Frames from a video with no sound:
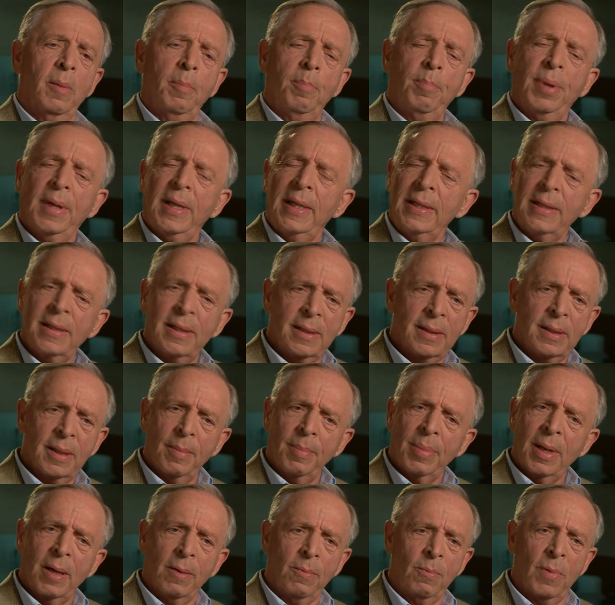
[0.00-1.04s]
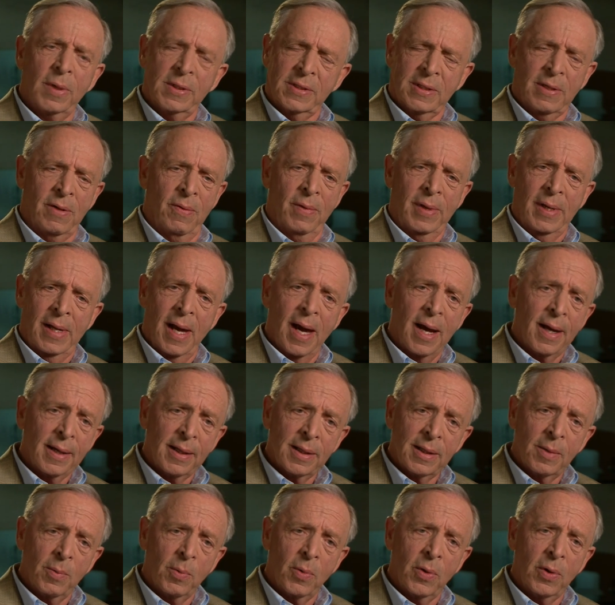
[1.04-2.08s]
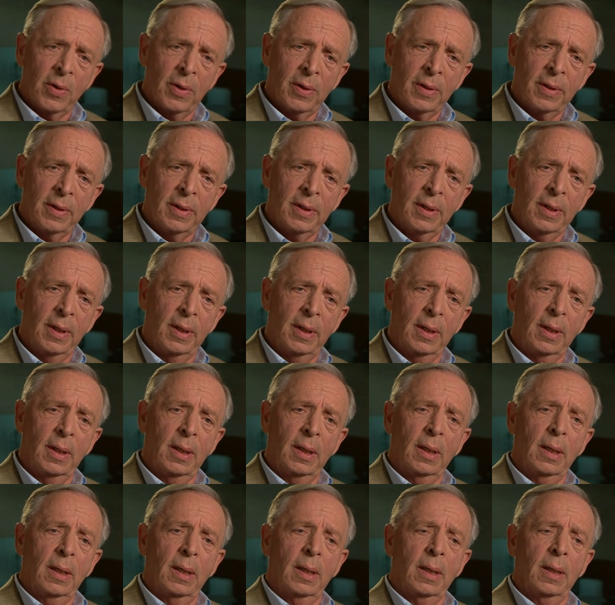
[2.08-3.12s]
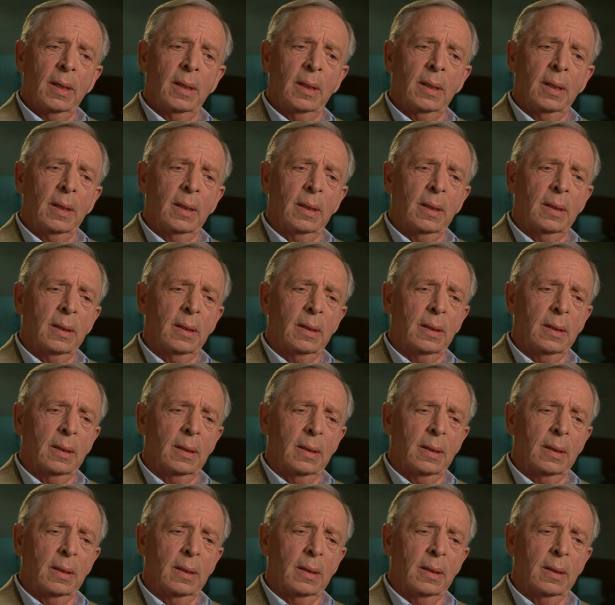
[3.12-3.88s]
opinion about what's going on in the world. Uh,